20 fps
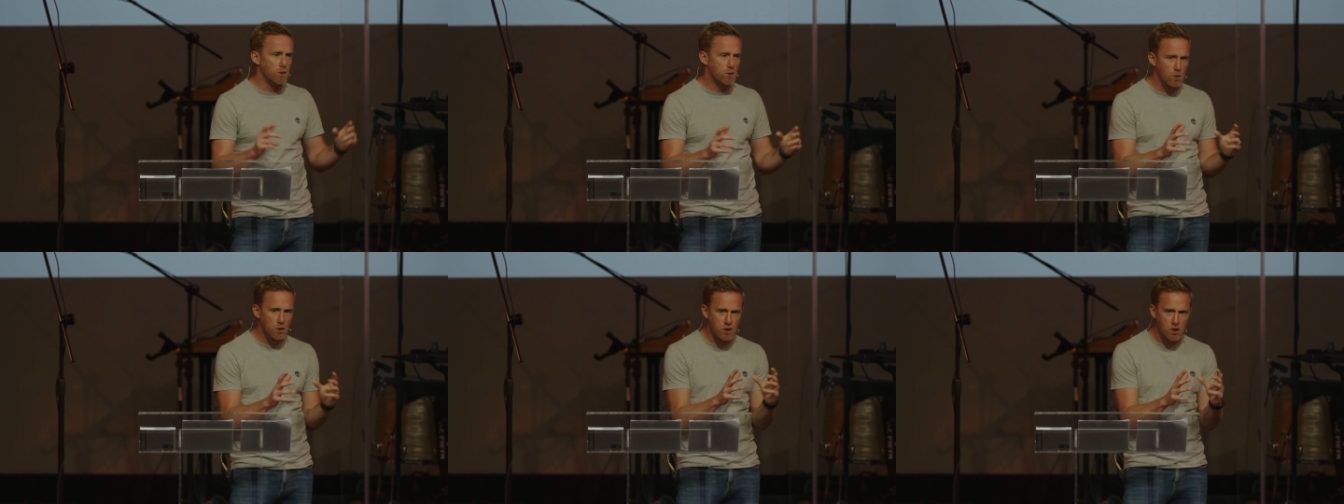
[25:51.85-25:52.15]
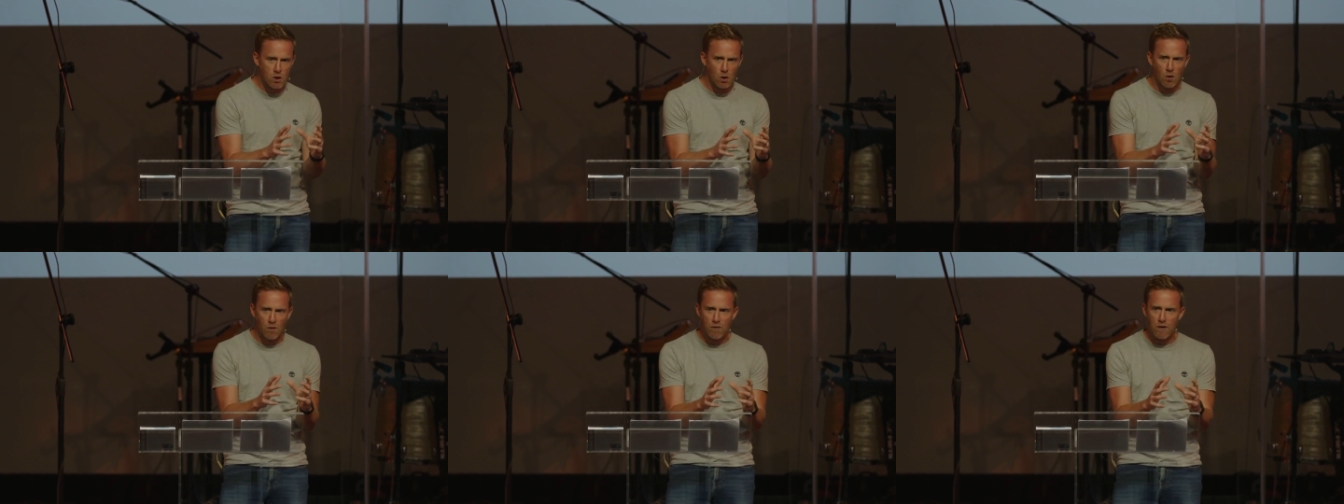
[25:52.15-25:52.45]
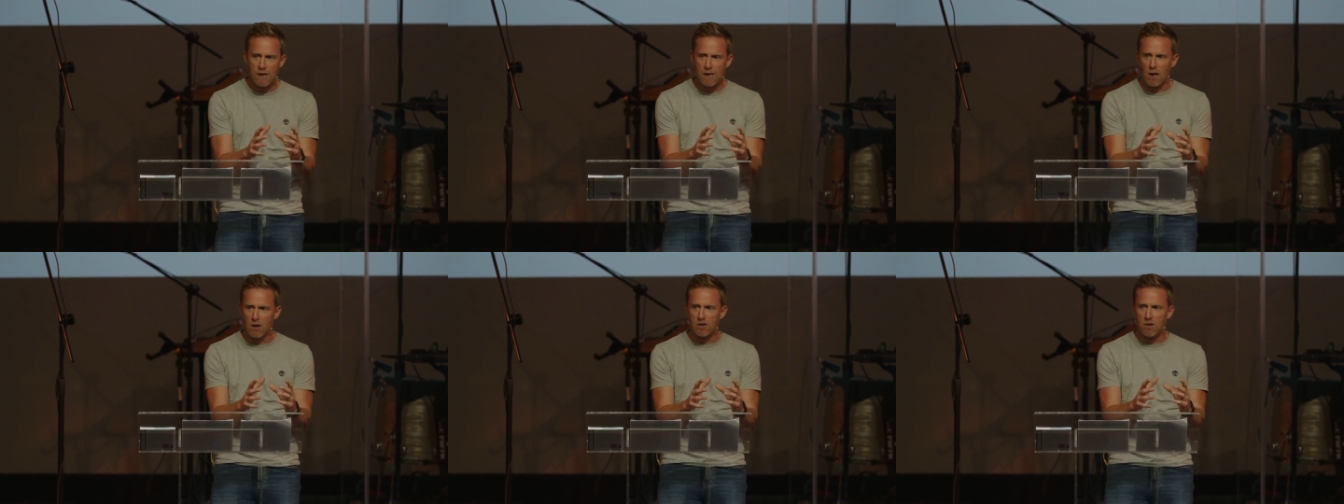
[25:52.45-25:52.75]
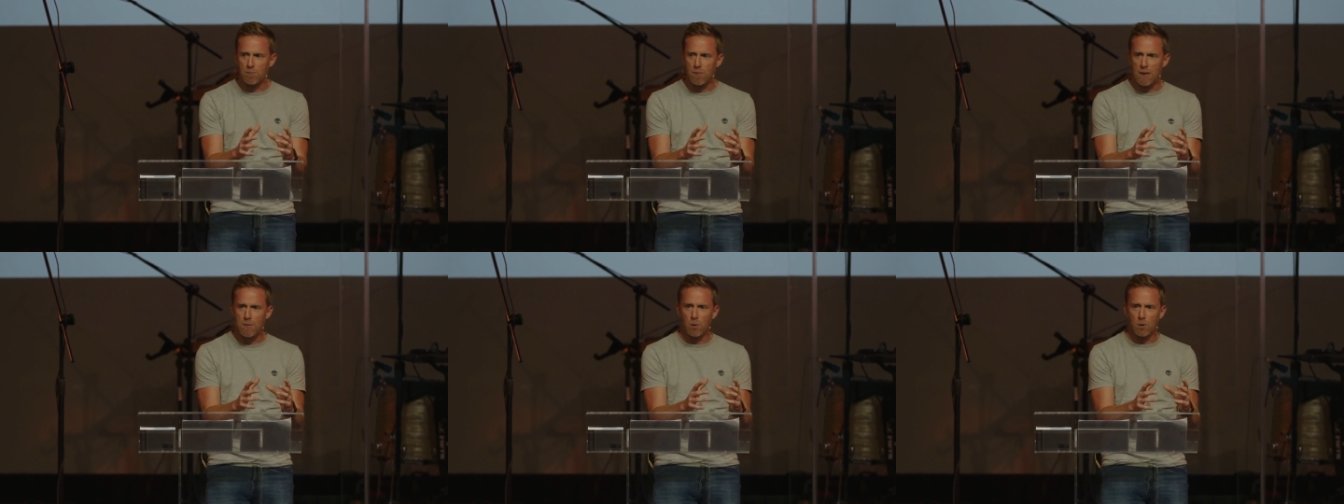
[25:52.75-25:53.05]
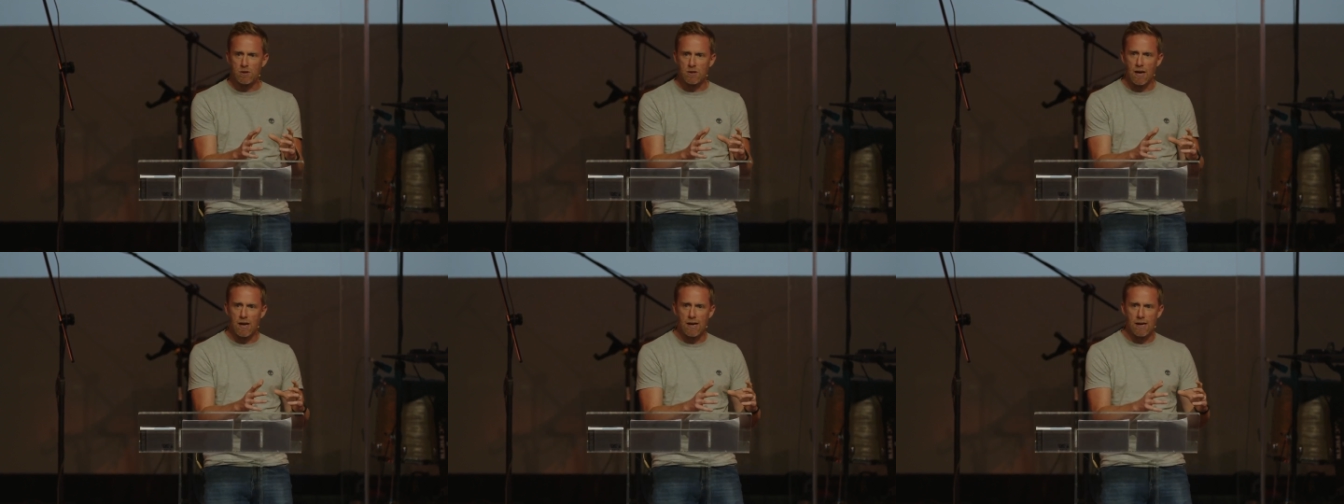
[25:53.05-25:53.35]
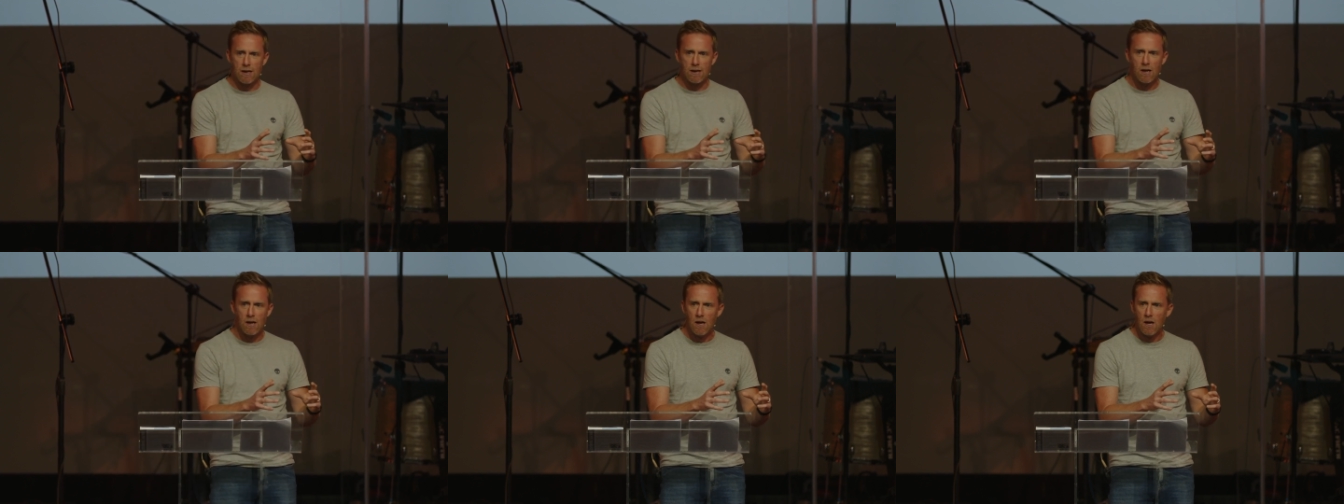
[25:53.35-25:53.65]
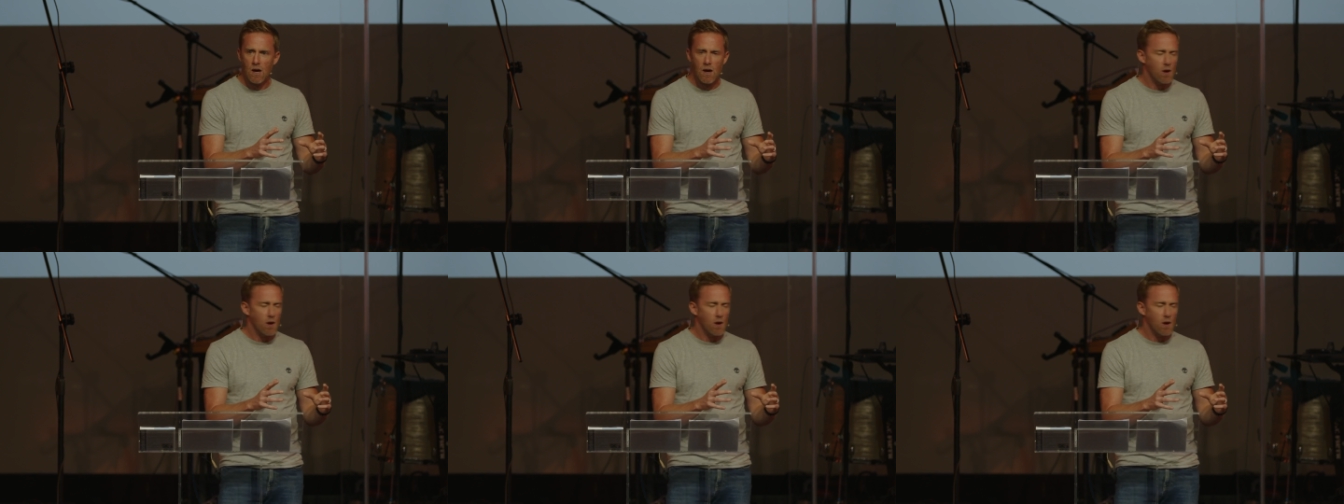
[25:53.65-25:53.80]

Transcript: which were short videos of people saying,